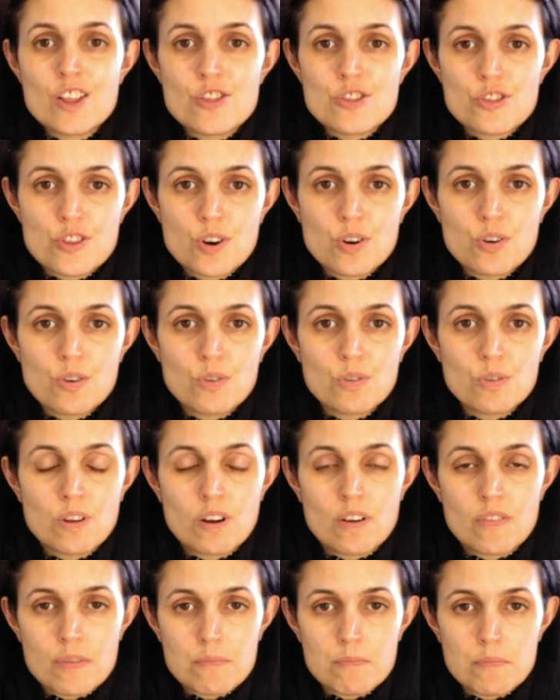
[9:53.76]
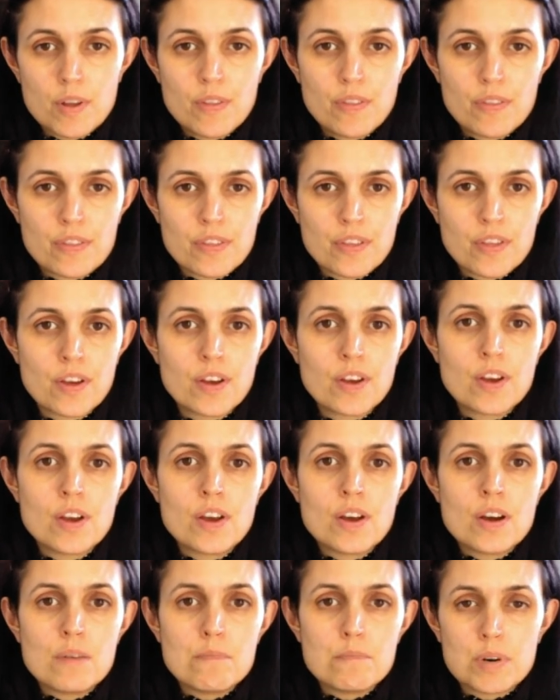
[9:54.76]
the whole of the month,
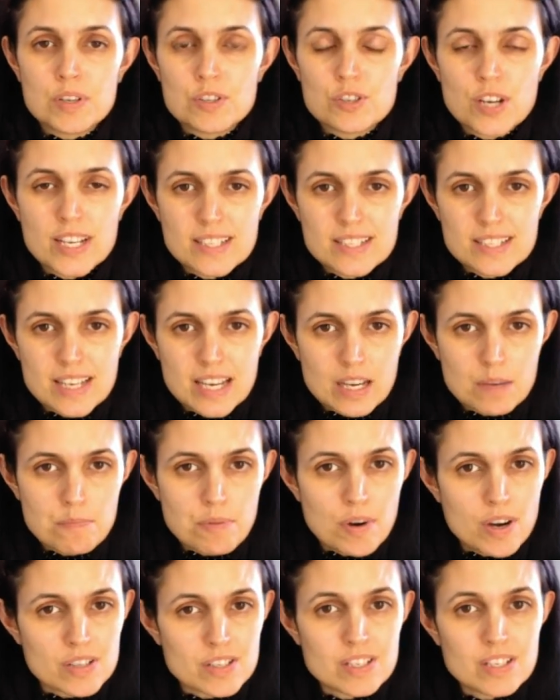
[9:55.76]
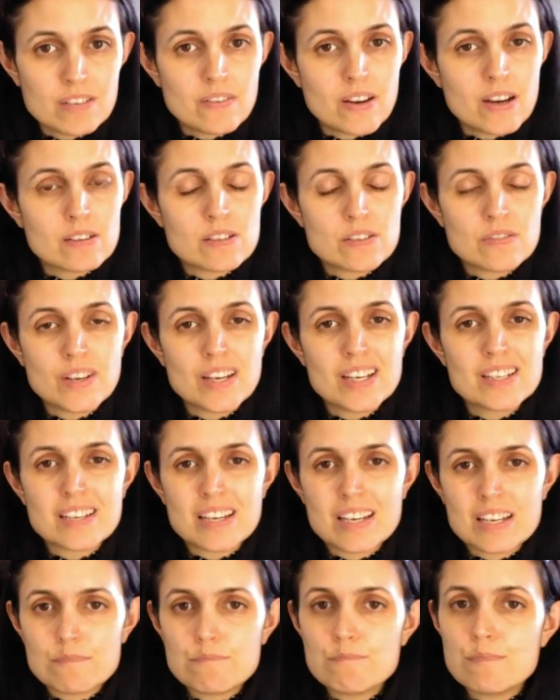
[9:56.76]
but trying to take a positive out of it,
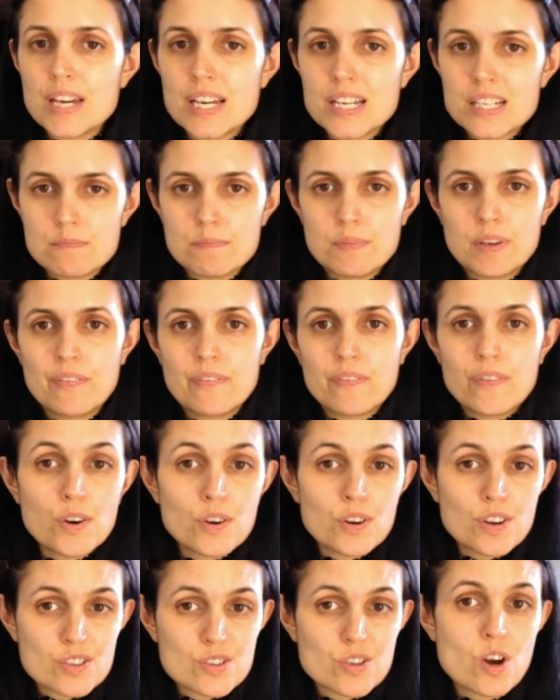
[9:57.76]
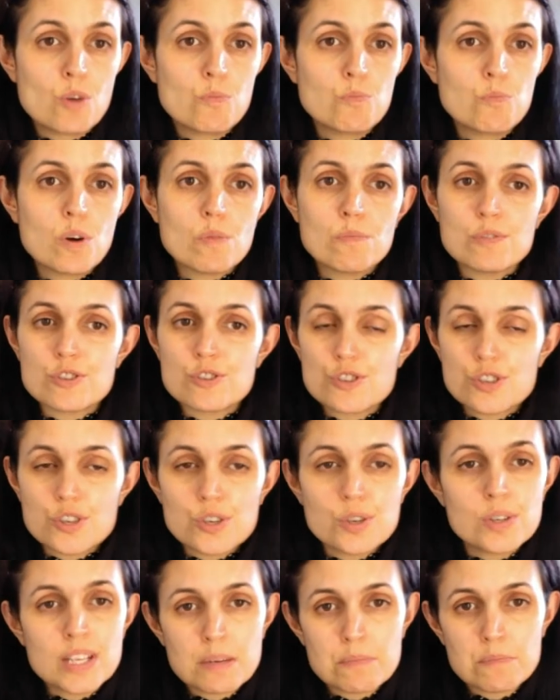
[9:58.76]
it made me focus on what was
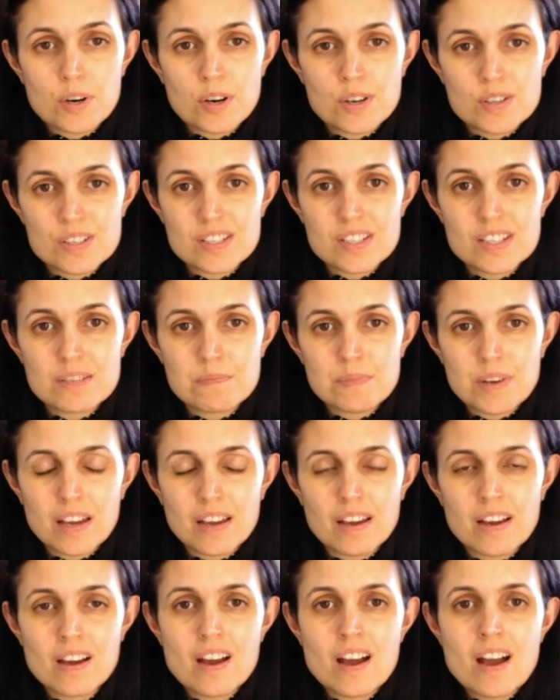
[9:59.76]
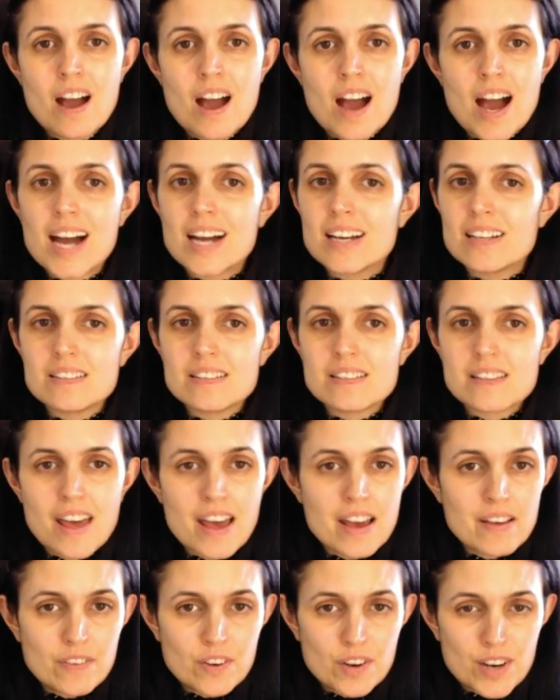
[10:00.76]
truly important to me, and
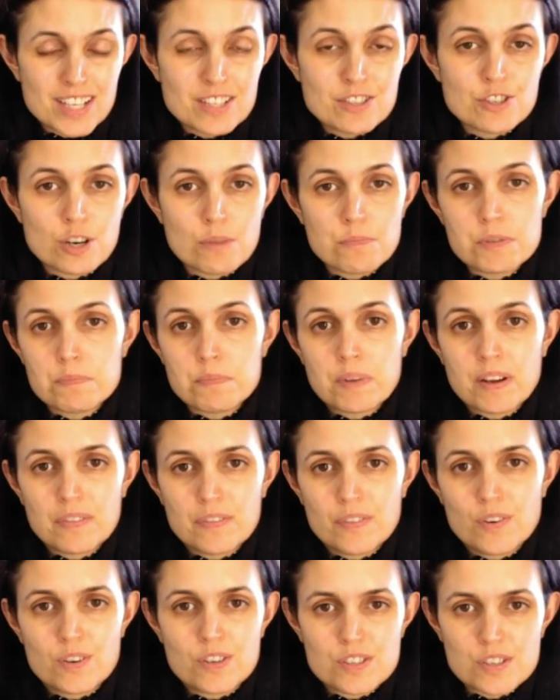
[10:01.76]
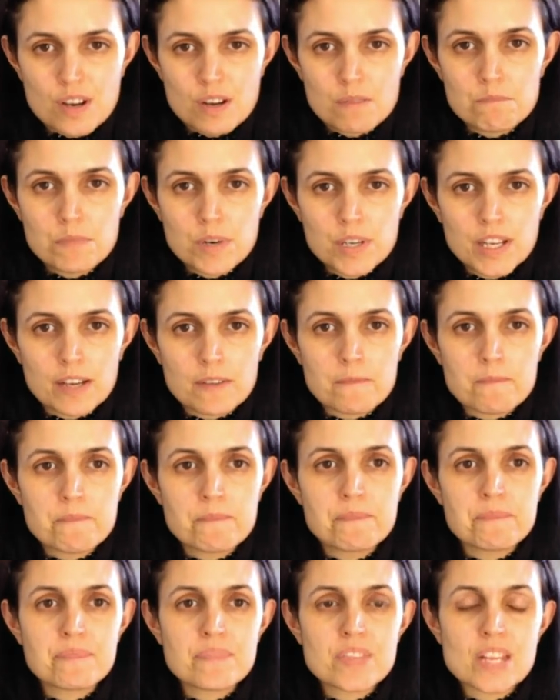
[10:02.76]
therefore I dropped my focus on money.
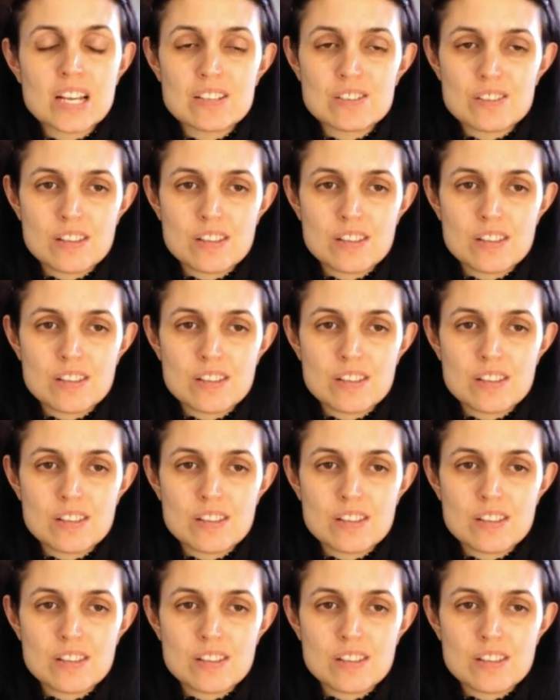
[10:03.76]
So